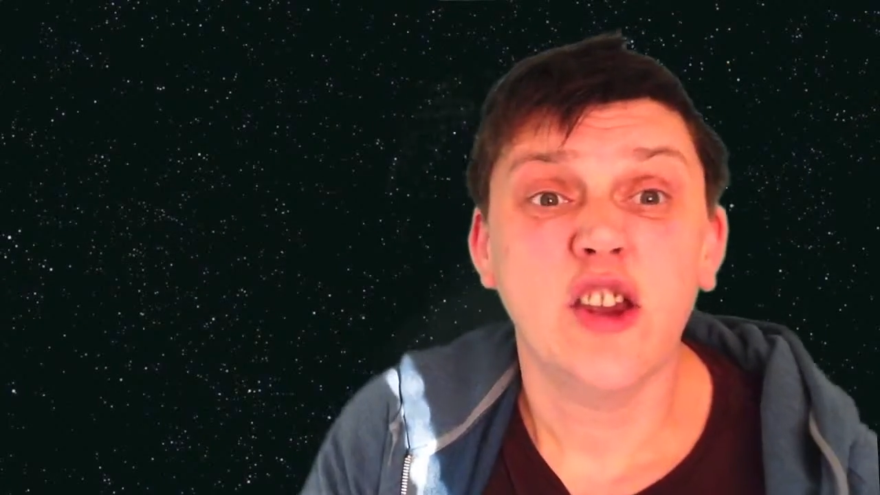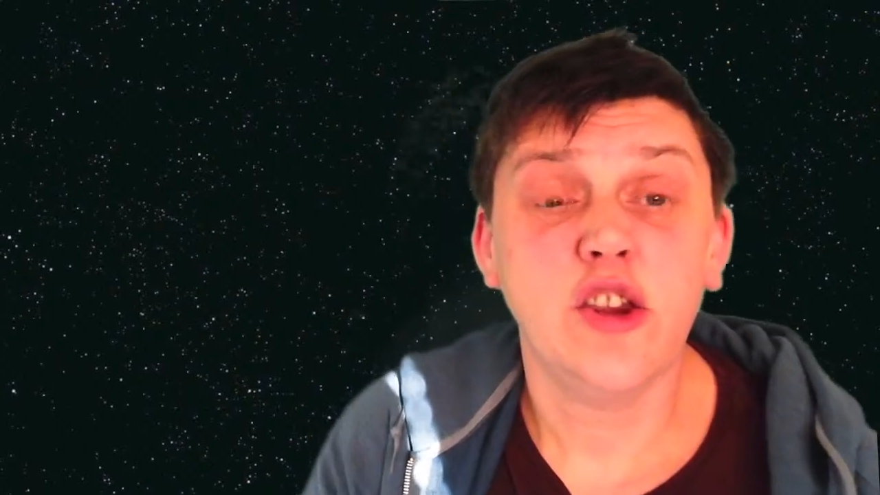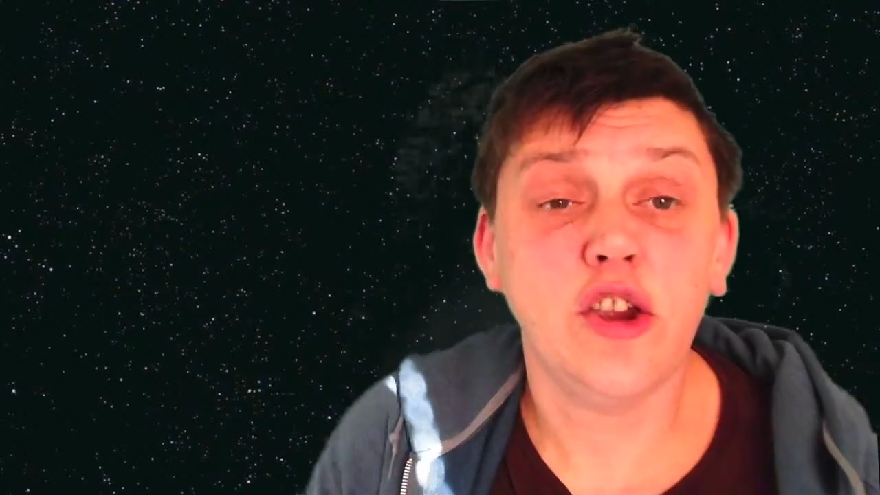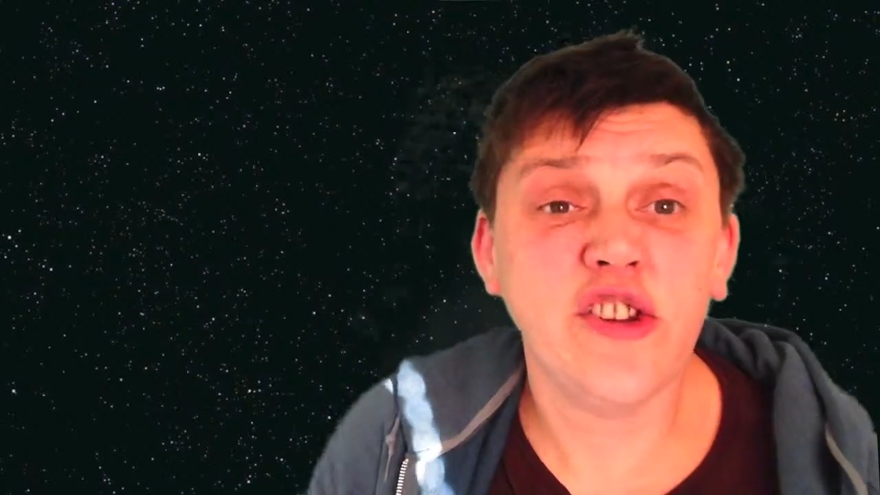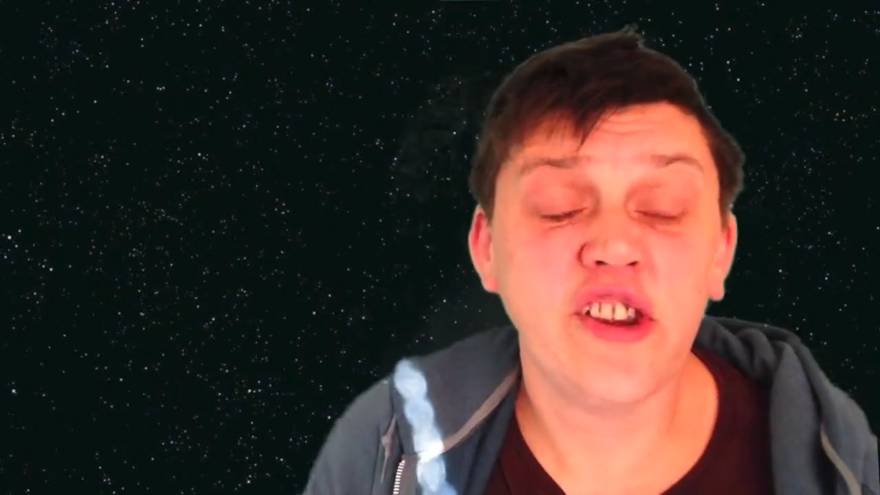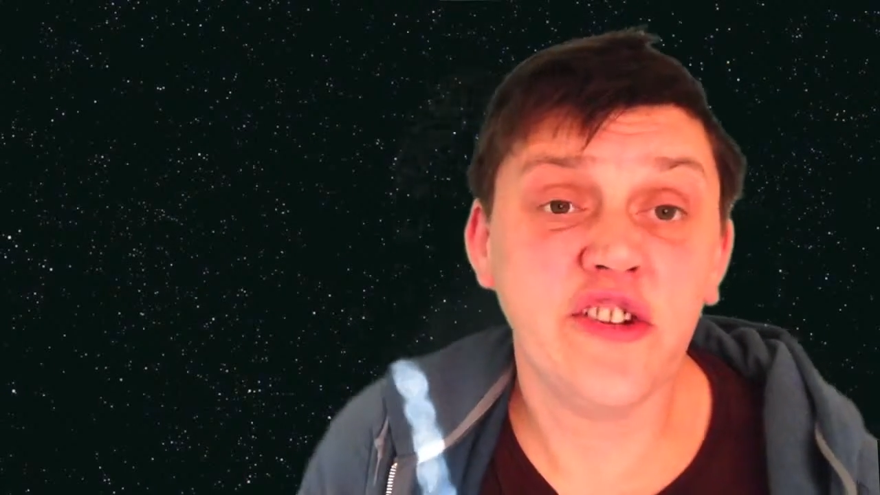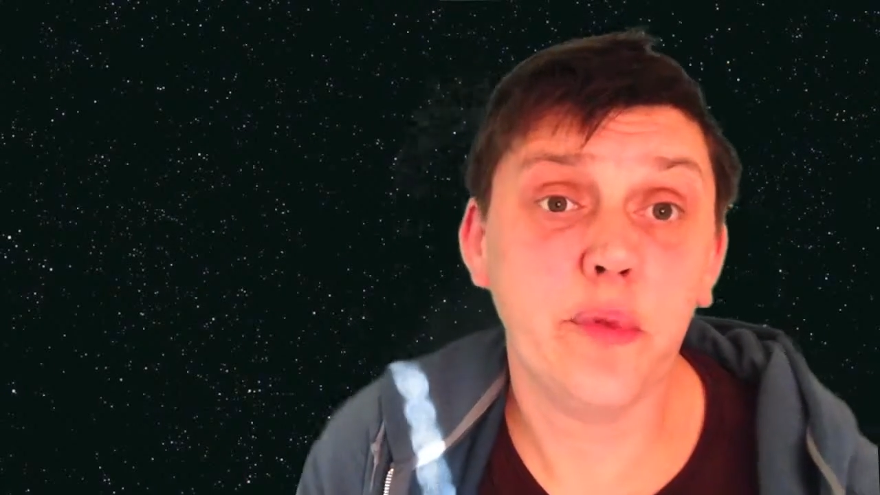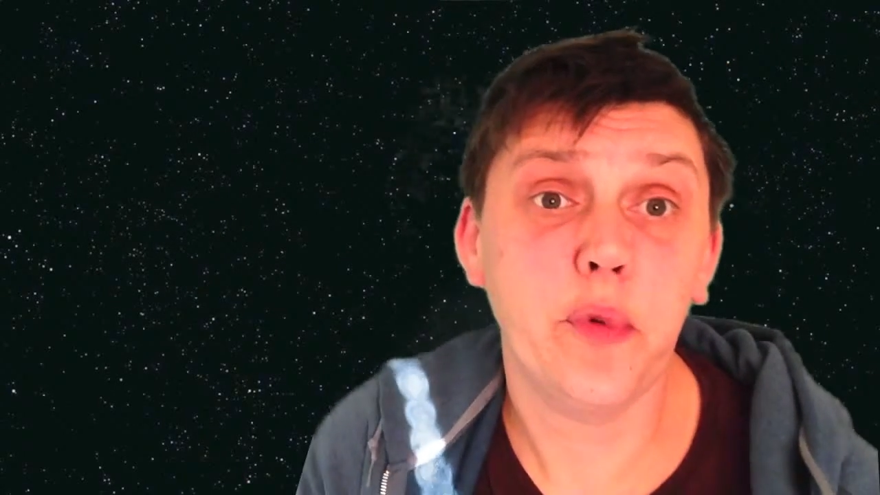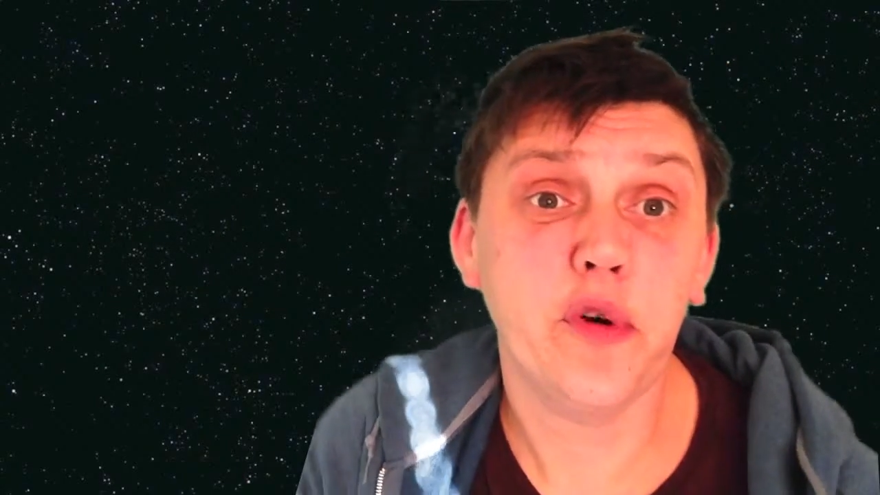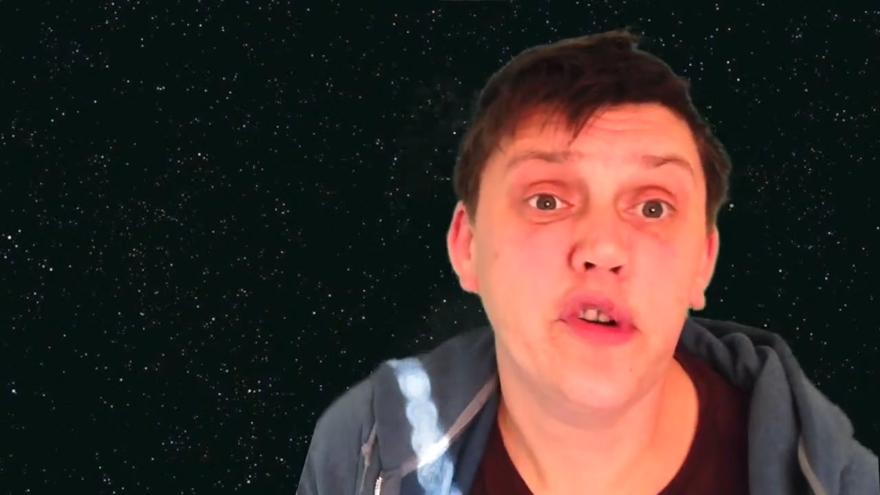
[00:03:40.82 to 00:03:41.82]
Using
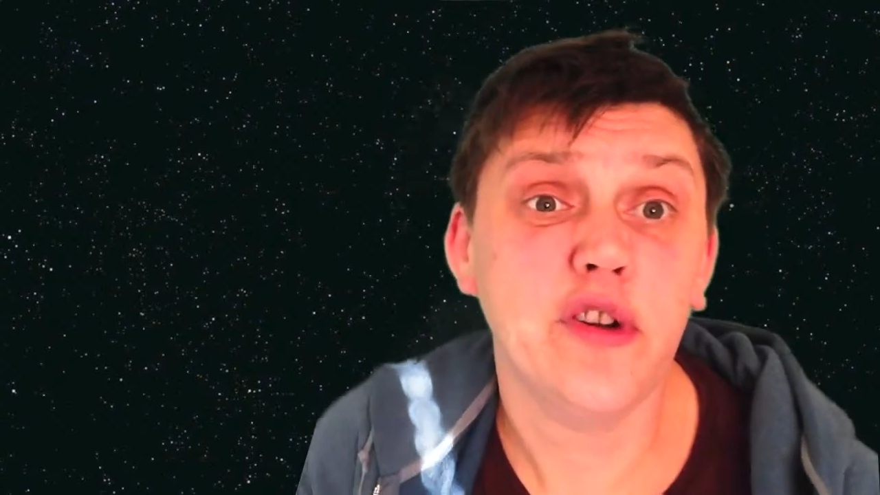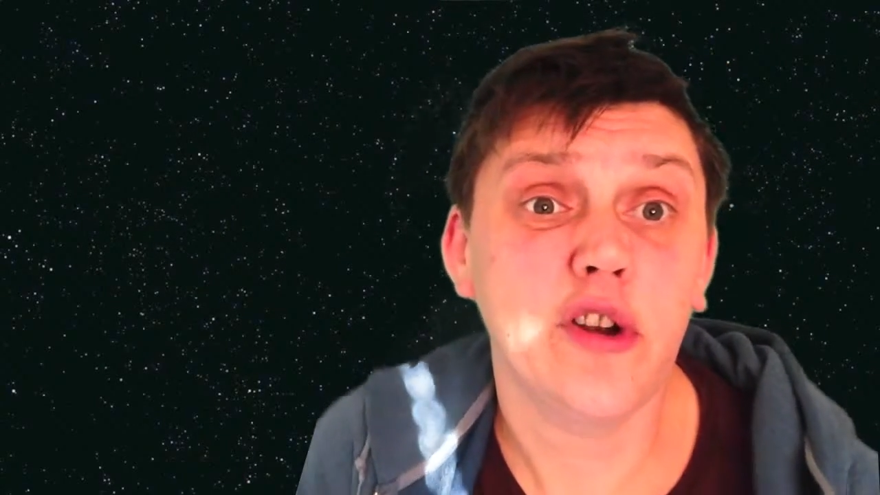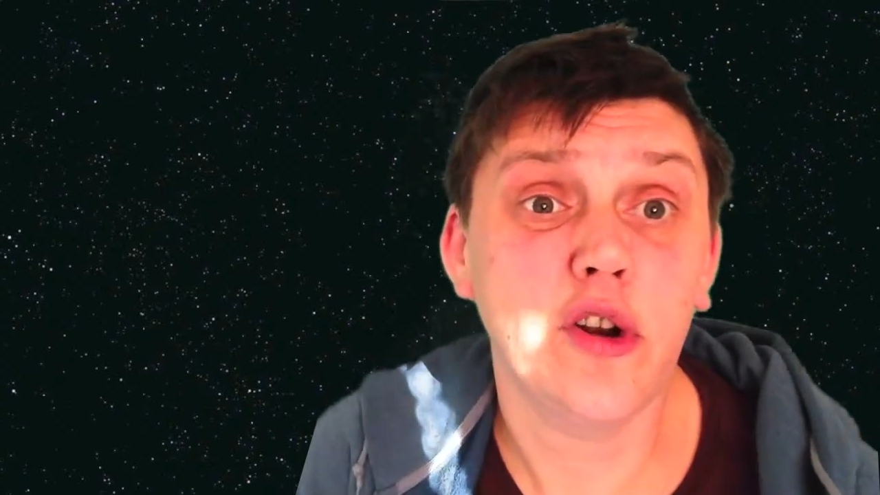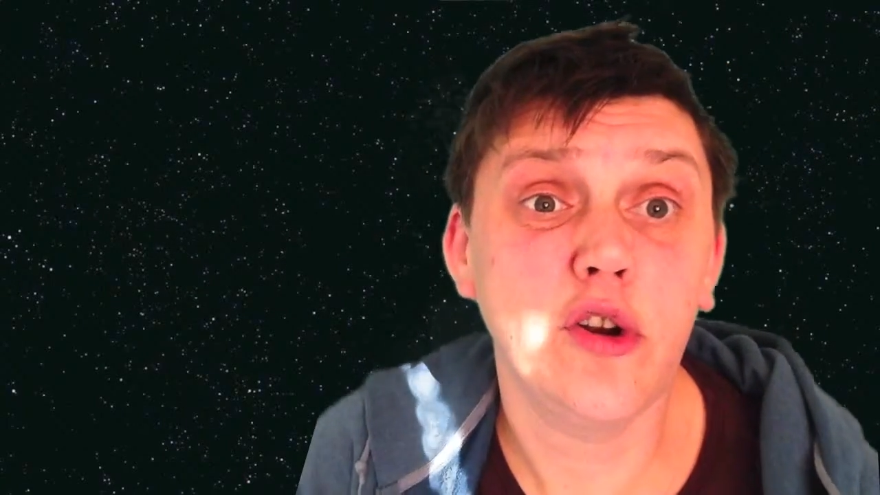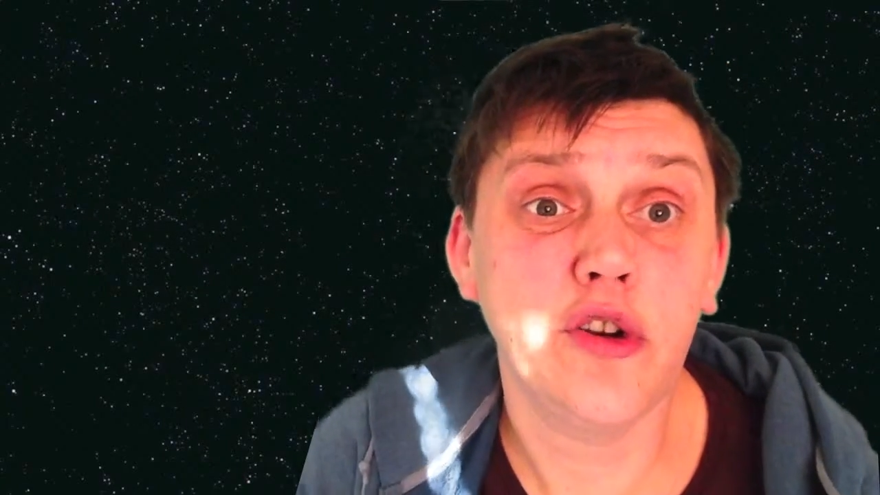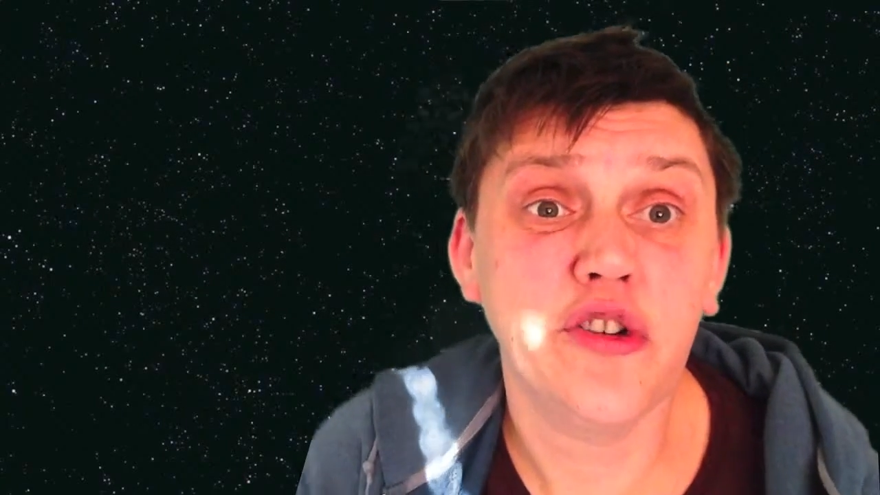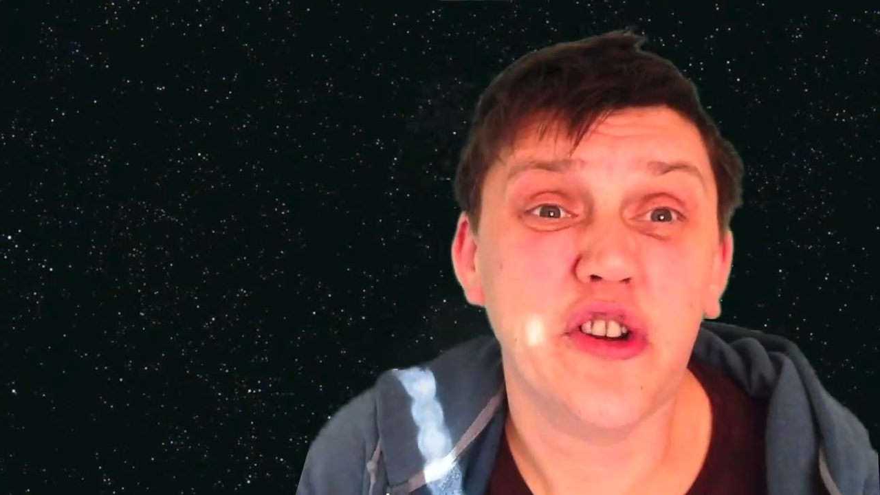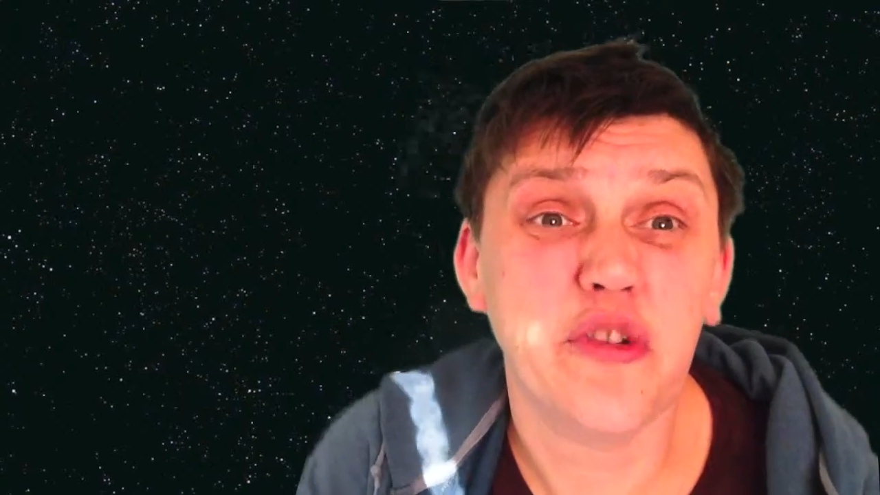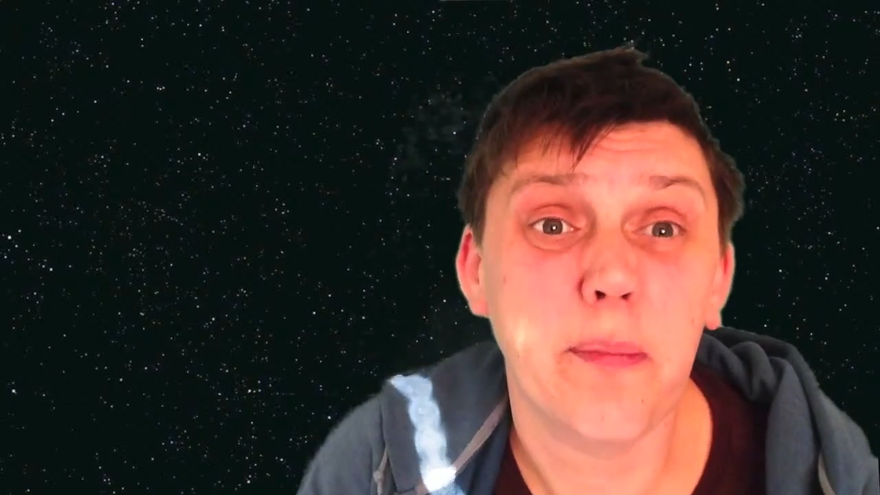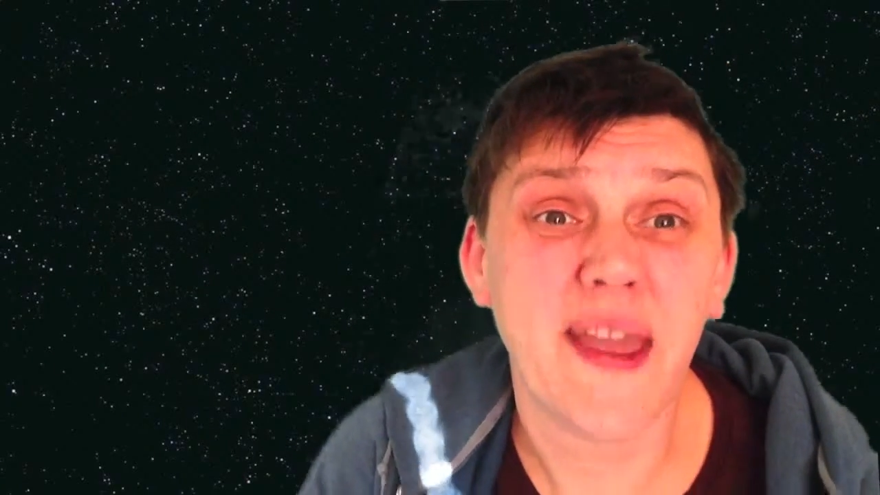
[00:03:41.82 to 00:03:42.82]
subordinate
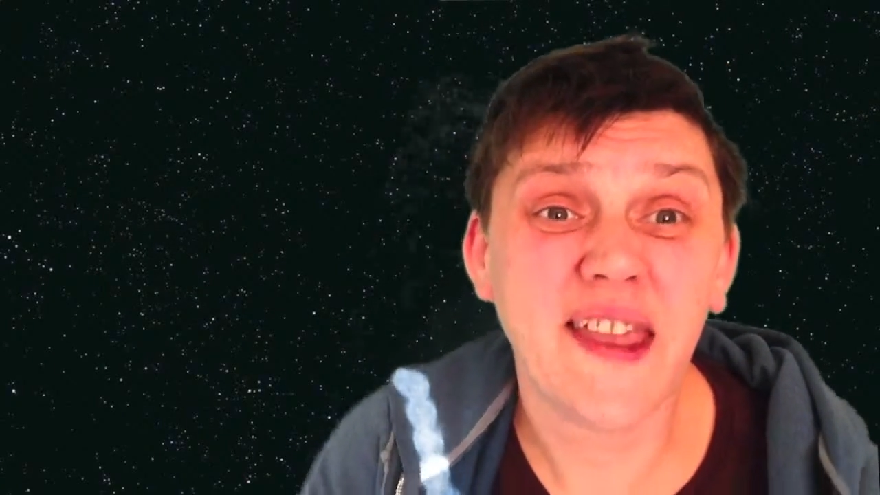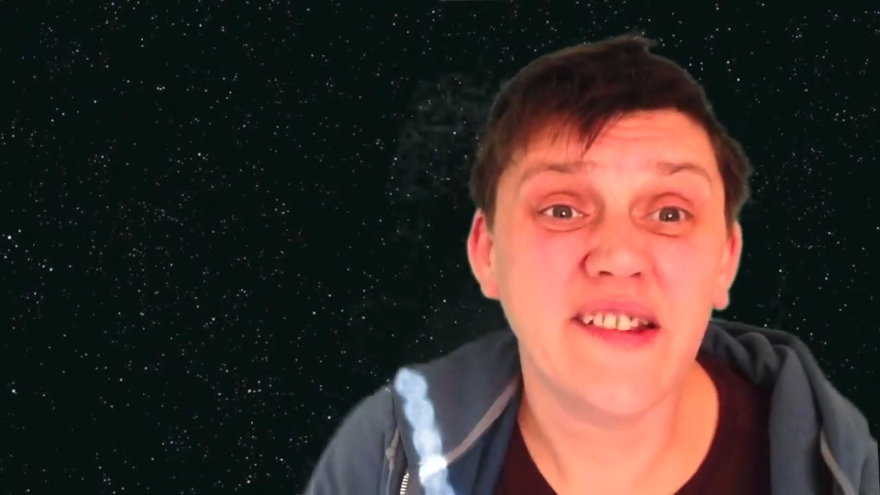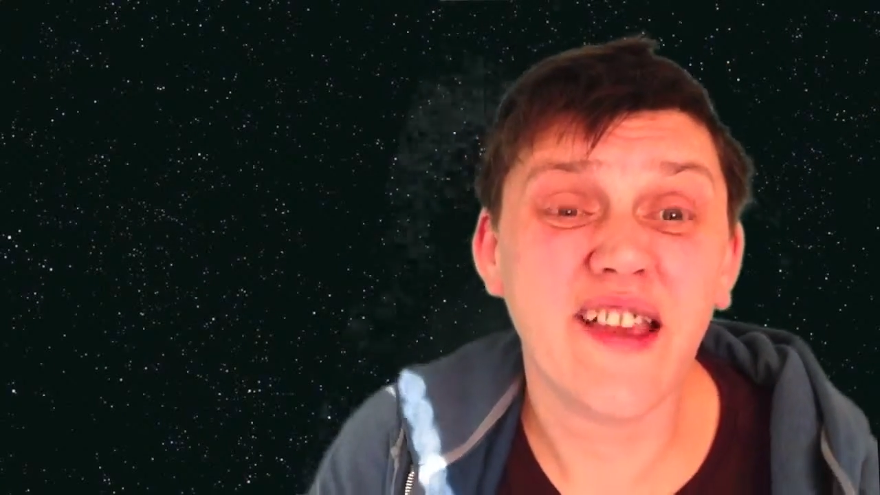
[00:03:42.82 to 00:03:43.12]
clauses makes